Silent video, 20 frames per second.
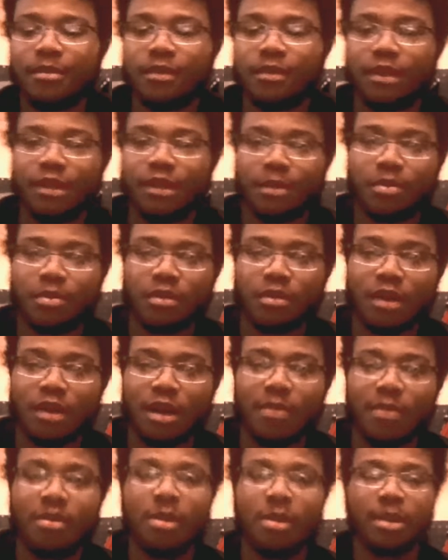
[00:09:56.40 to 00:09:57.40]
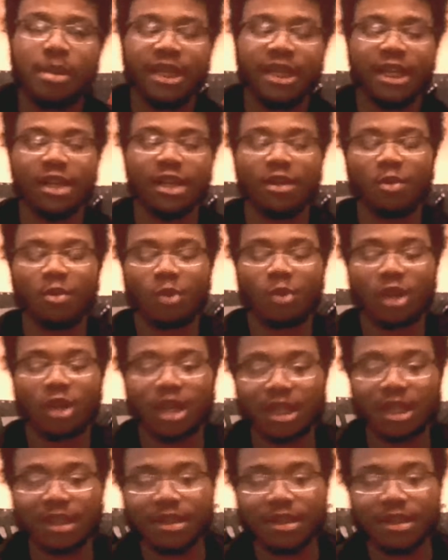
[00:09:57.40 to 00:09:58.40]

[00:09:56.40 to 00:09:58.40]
you're probably gonna want